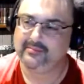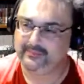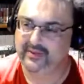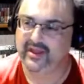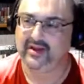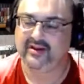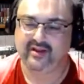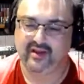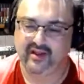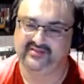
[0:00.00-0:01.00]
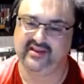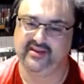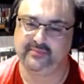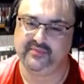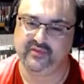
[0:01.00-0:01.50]
but I said
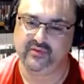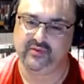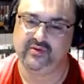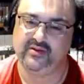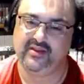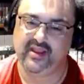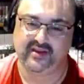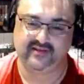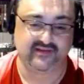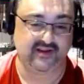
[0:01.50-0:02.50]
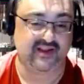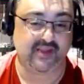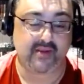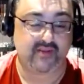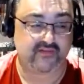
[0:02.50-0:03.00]
it before, and it's going to come
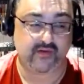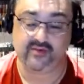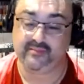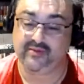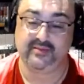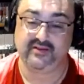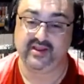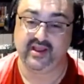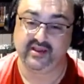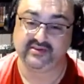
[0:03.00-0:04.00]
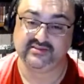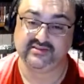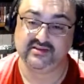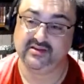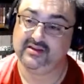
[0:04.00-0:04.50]
out the vault and bite me in the ass.